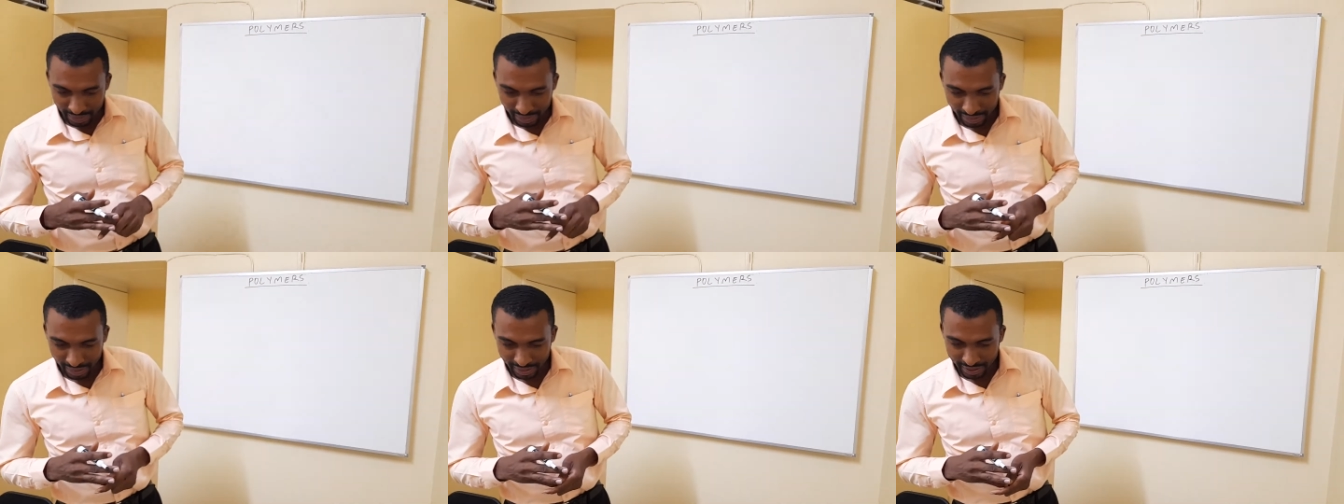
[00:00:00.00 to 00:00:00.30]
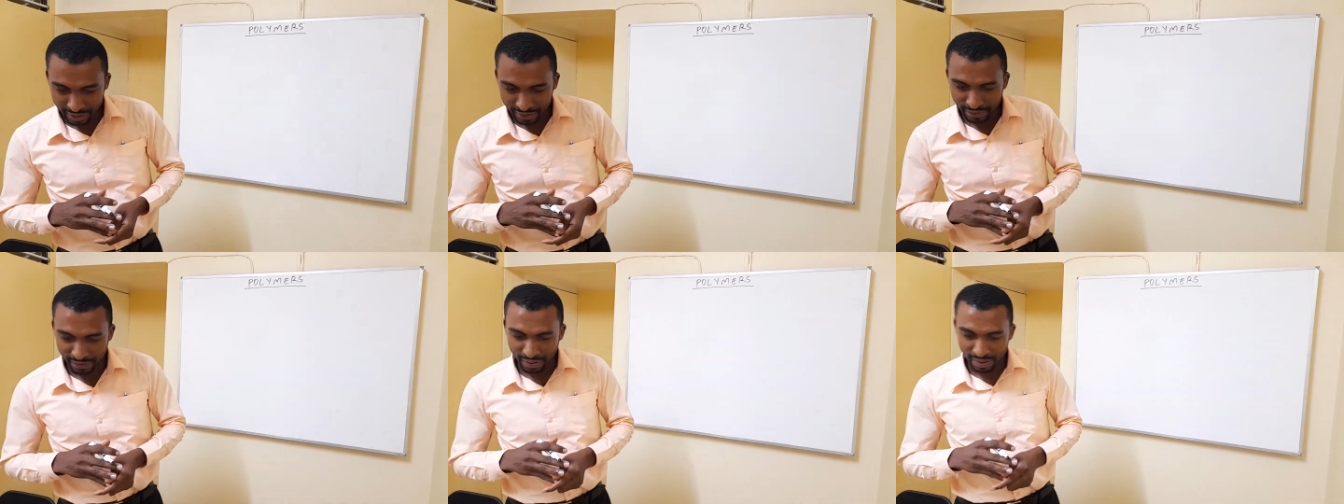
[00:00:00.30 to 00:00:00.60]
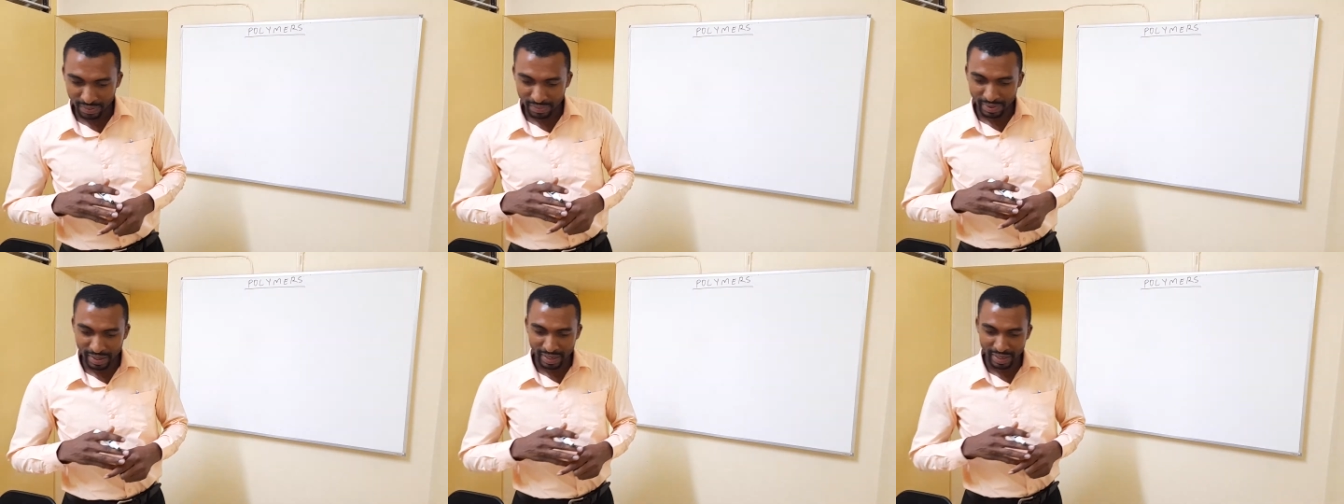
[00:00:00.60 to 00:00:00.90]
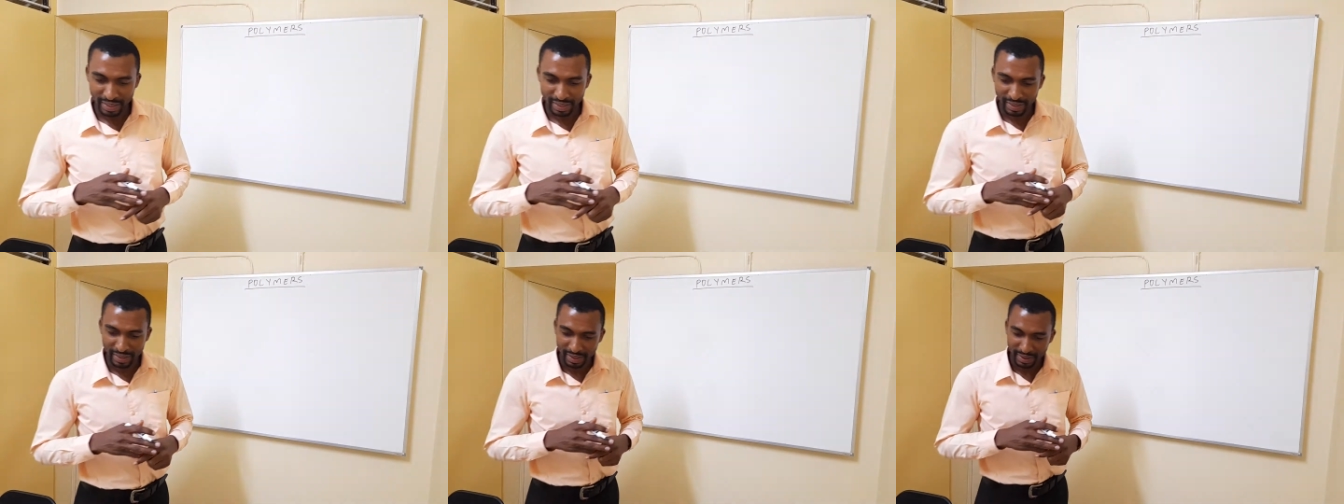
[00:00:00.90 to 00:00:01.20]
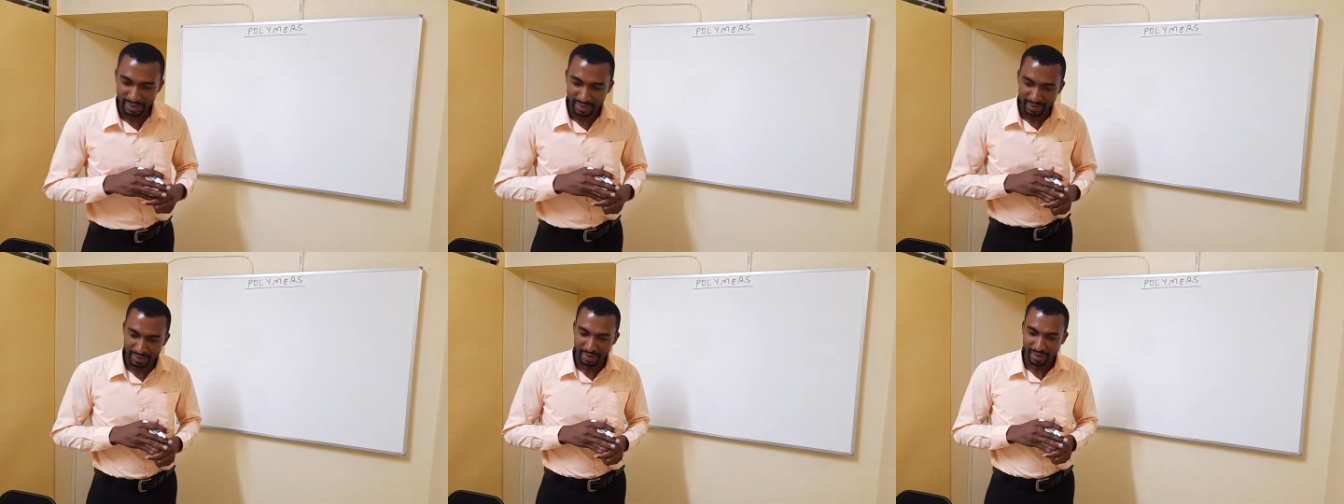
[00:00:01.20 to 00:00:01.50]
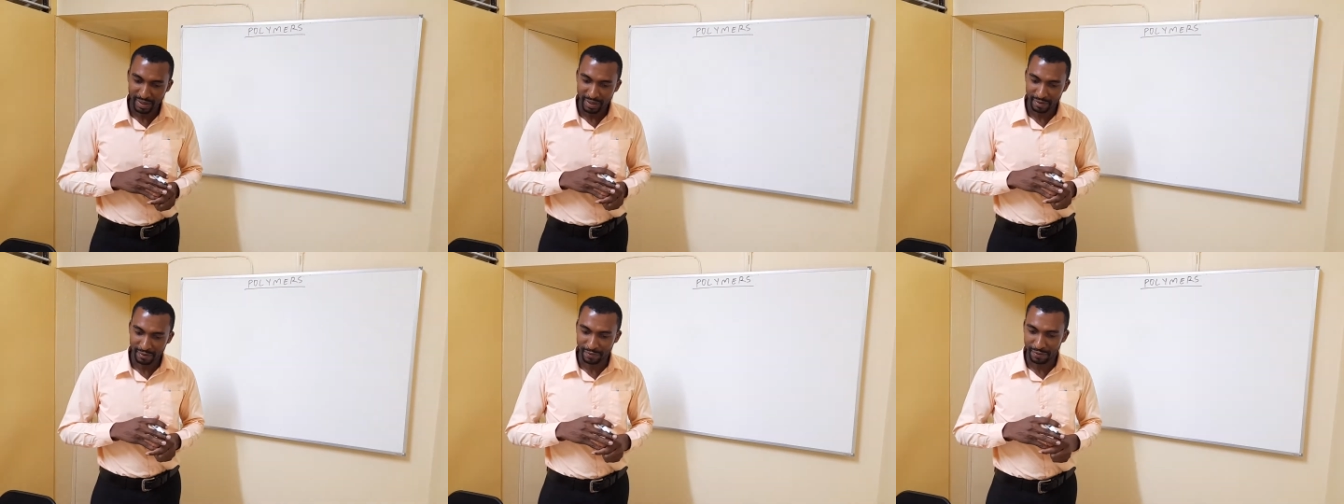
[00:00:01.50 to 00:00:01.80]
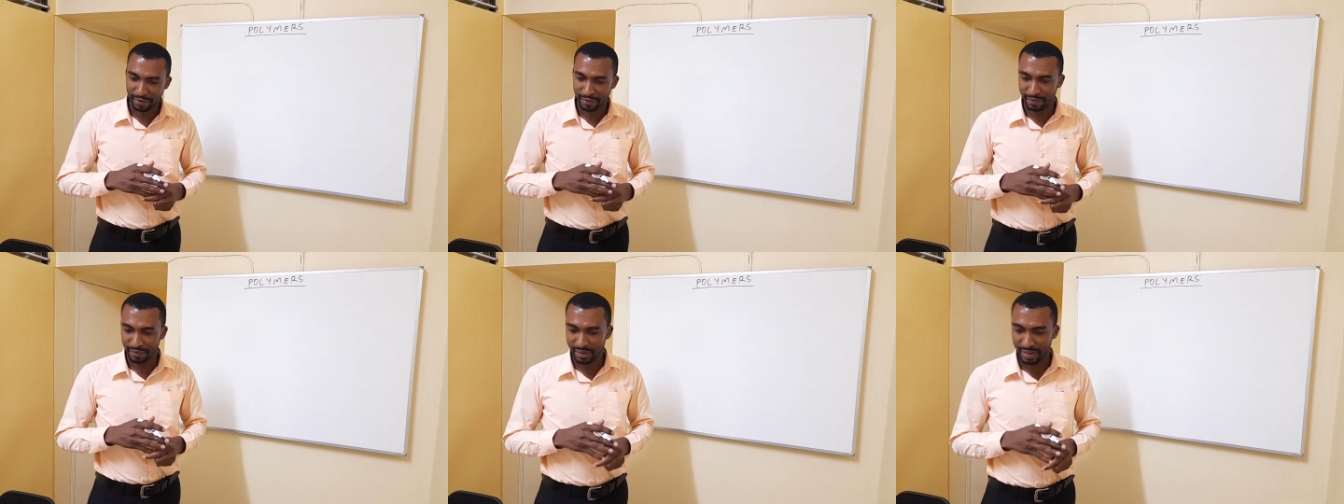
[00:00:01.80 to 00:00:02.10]
that is formed by linking together
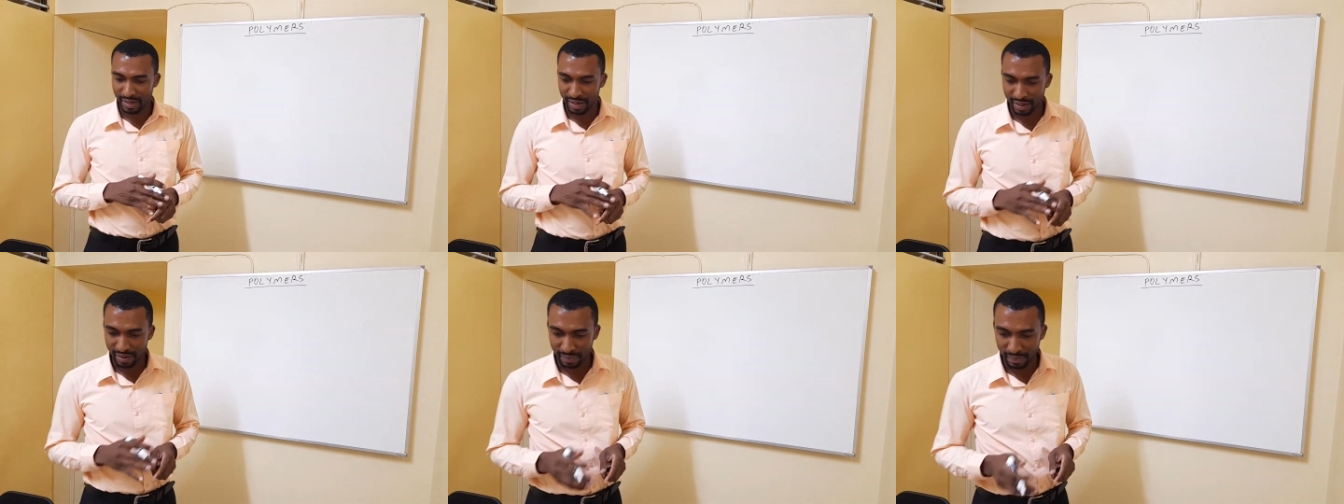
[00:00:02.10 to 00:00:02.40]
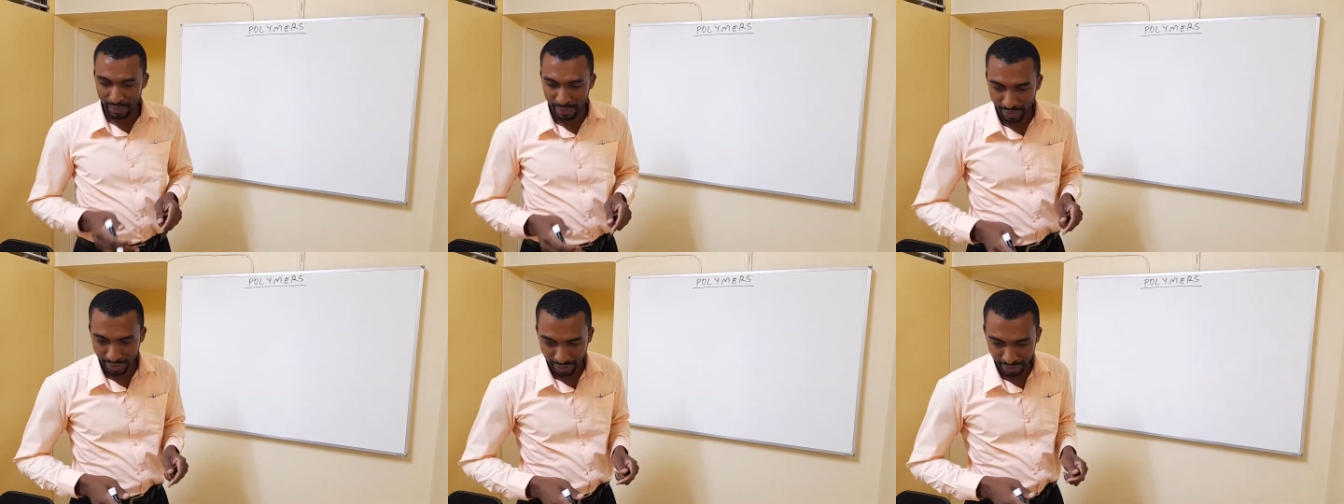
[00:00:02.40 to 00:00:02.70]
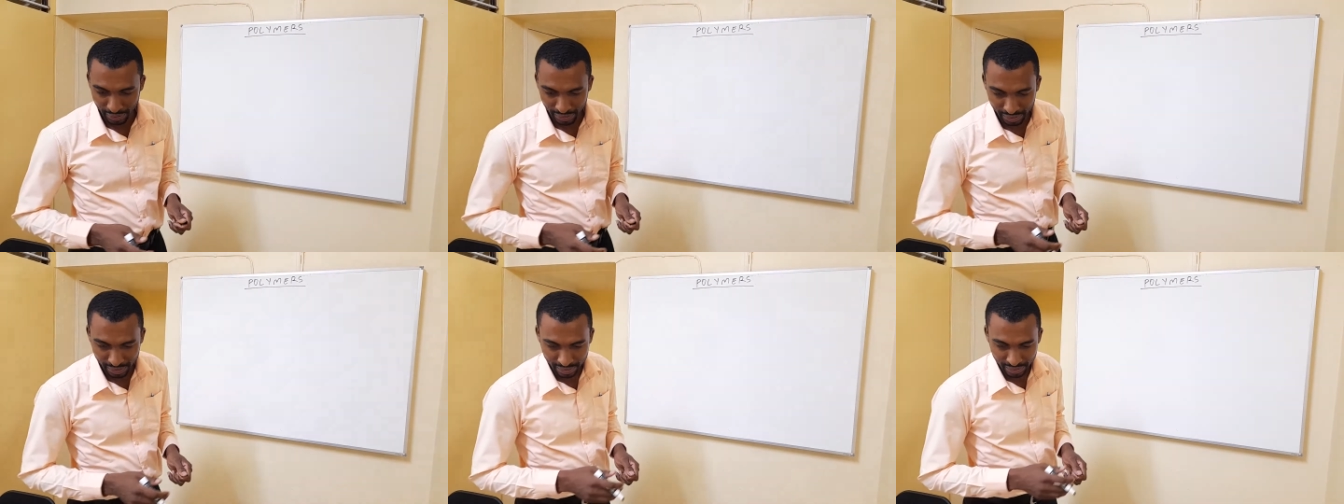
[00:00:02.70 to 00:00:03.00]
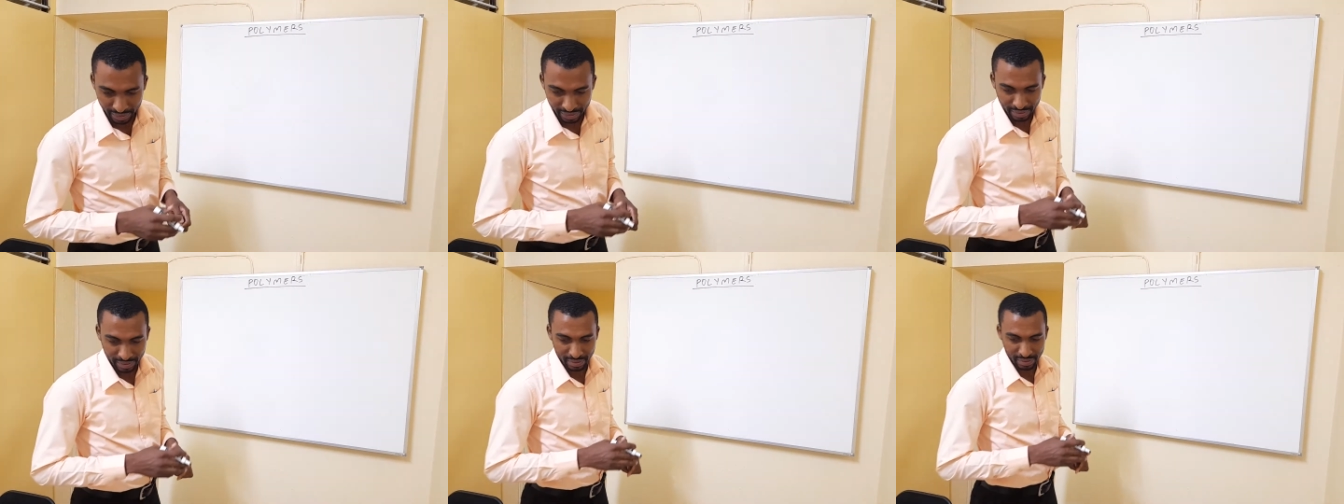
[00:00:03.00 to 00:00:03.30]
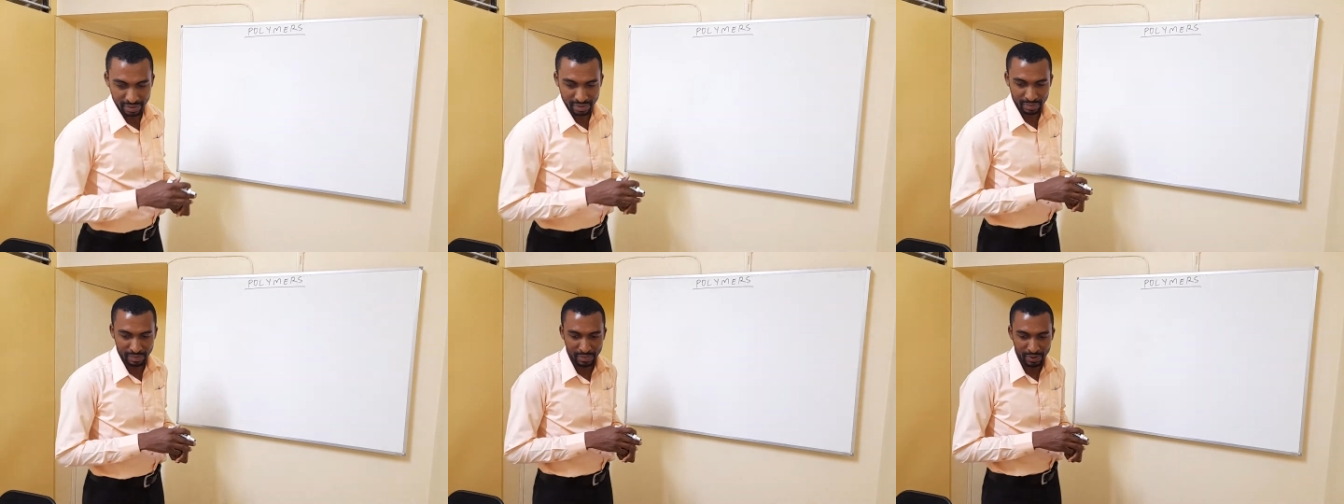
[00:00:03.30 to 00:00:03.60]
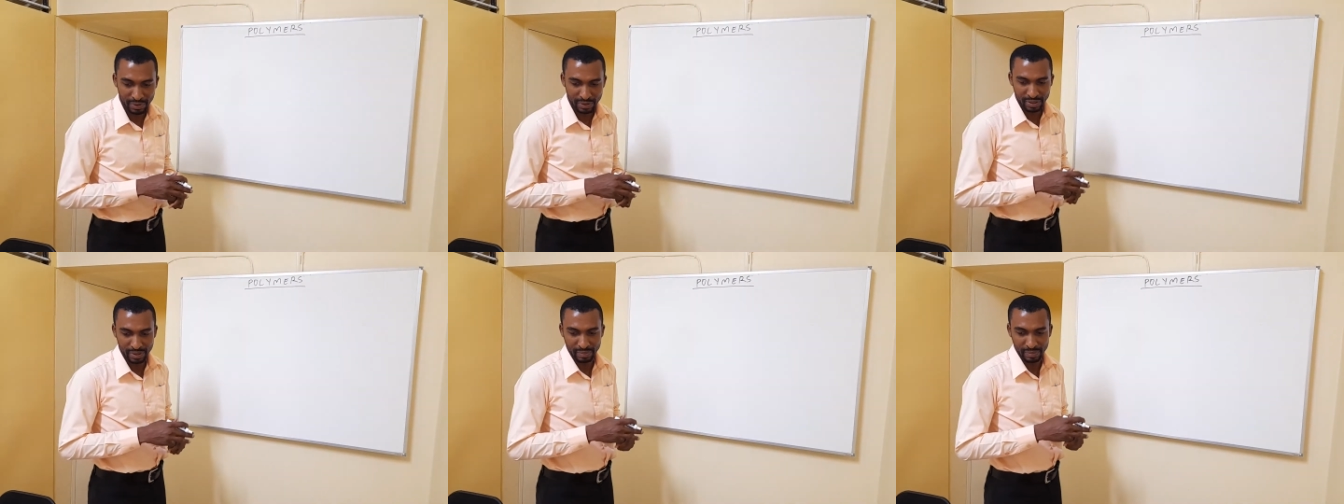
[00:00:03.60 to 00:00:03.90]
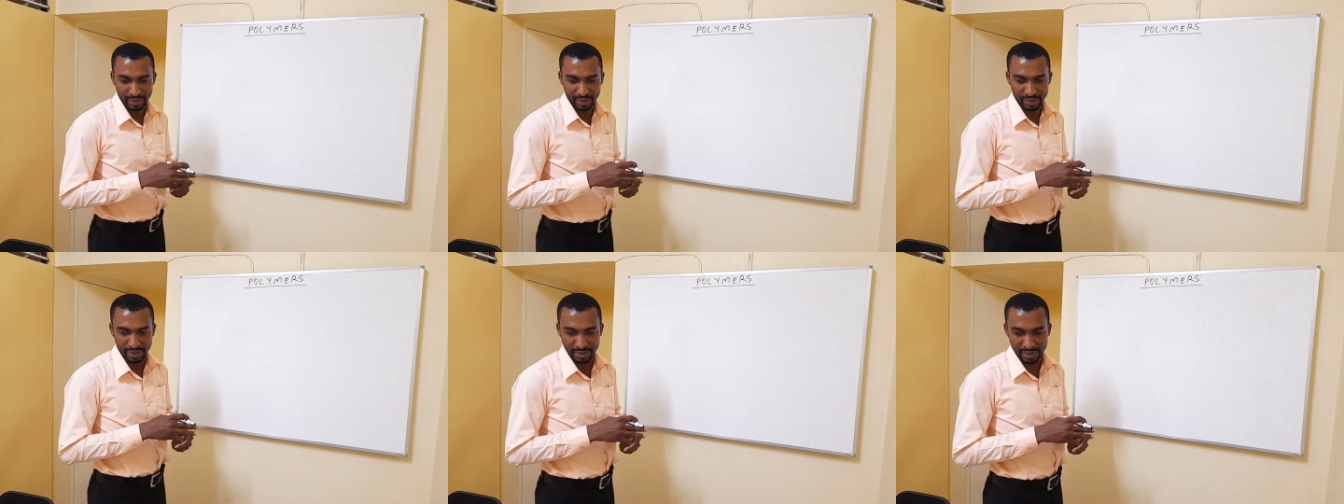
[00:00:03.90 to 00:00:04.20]
50 or more
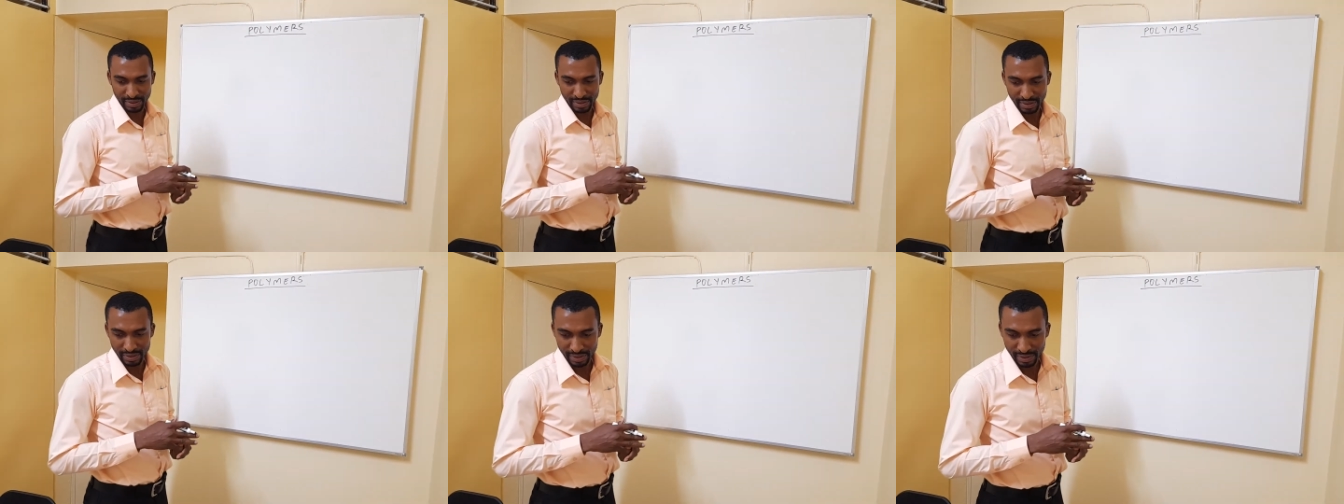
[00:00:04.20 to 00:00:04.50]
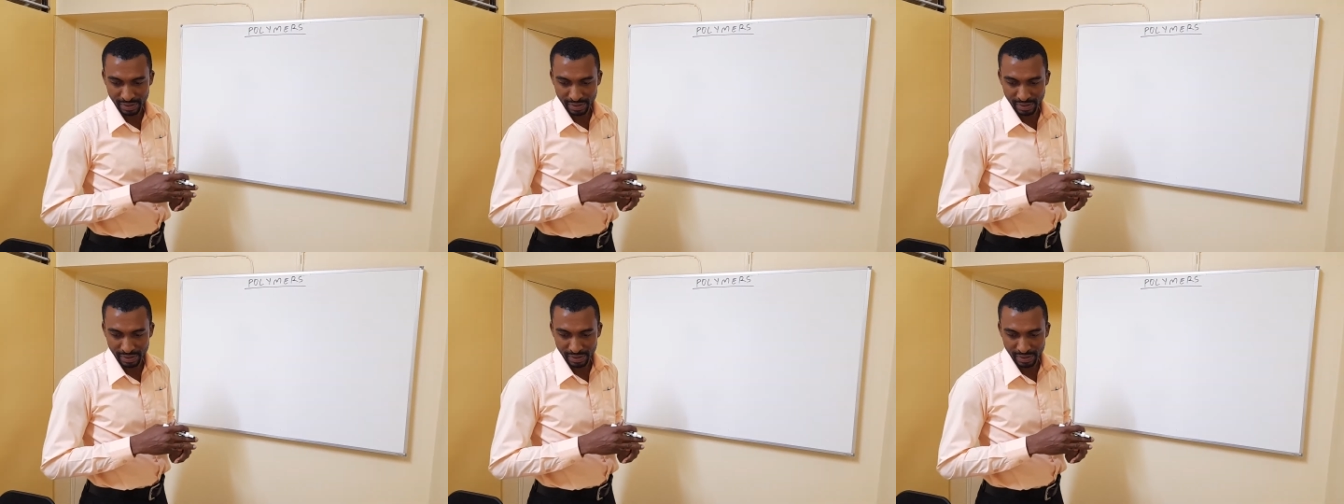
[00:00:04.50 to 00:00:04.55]
monomers,